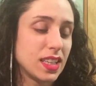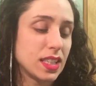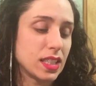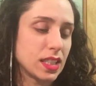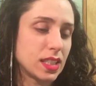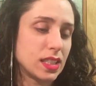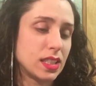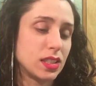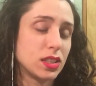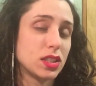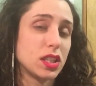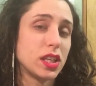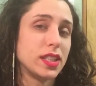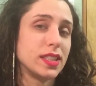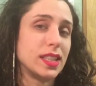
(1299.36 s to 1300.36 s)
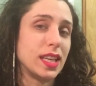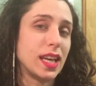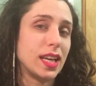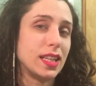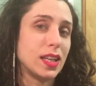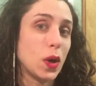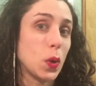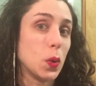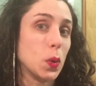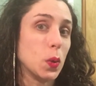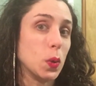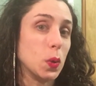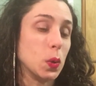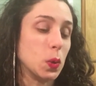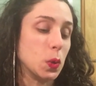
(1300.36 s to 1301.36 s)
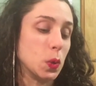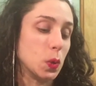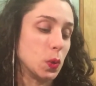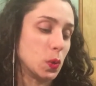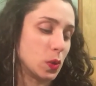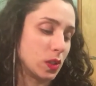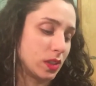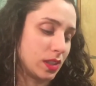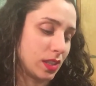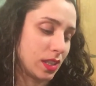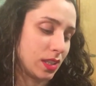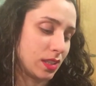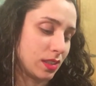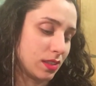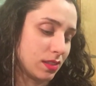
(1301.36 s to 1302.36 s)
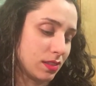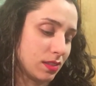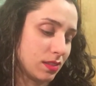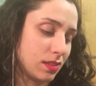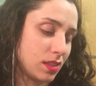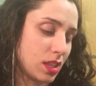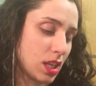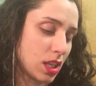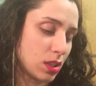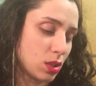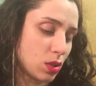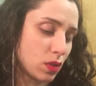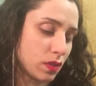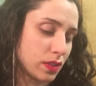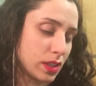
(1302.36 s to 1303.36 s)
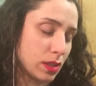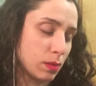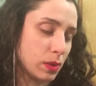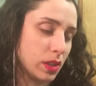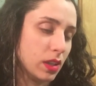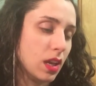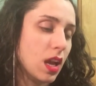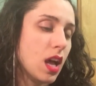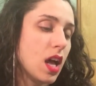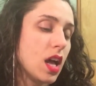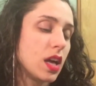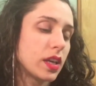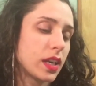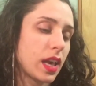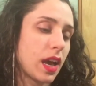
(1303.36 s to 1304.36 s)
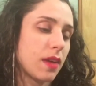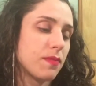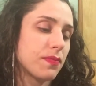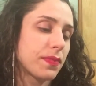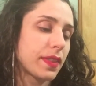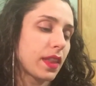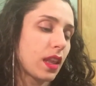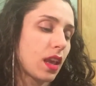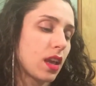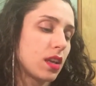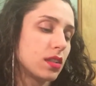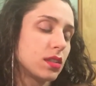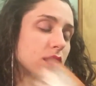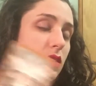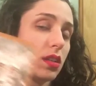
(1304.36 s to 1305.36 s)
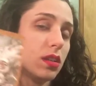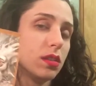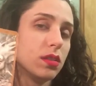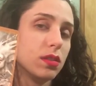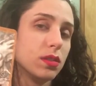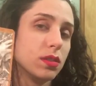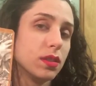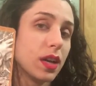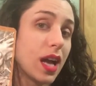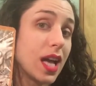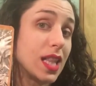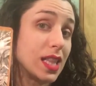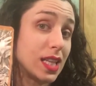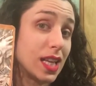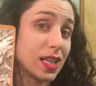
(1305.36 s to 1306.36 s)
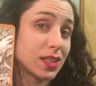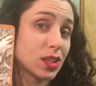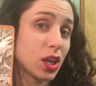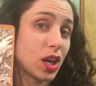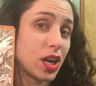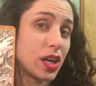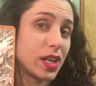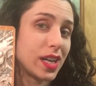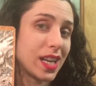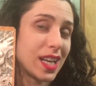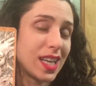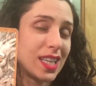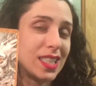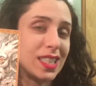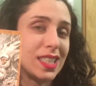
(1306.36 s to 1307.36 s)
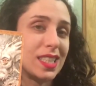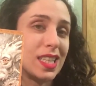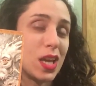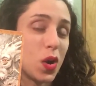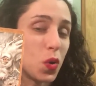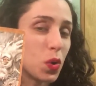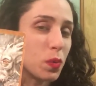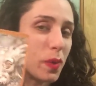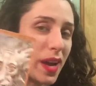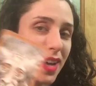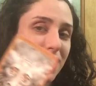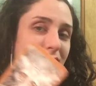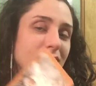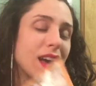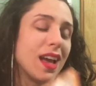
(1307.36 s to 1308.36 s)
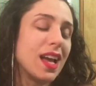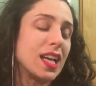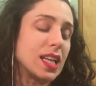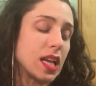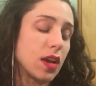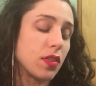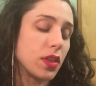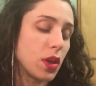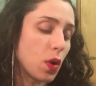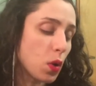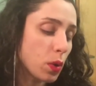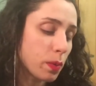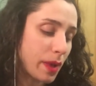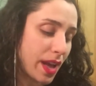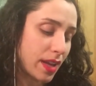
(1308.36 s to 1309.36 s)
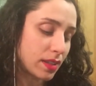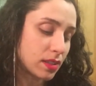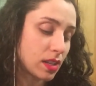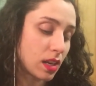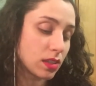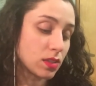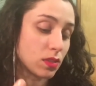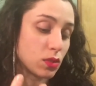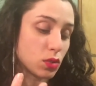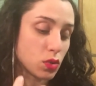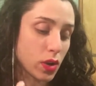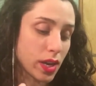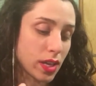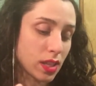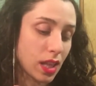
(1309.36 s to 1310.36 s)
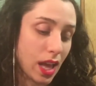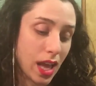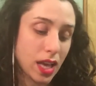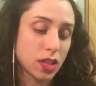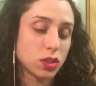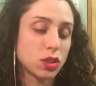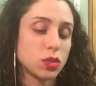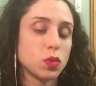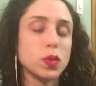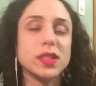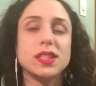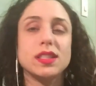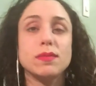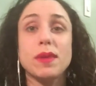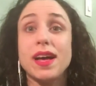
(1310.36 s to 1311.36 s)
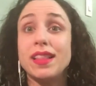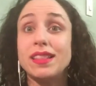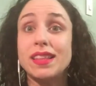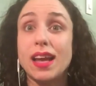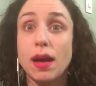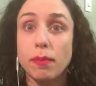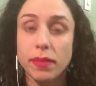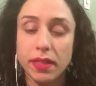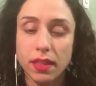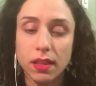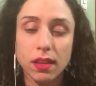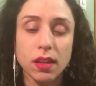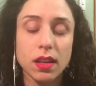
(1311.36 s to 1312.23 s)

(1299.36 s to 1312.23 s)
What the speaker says: Because they're starting to get old and not so visible. Okay, so the next card is the Oakman. Now the Oakman talks of strength, ancient wisdom, and depth.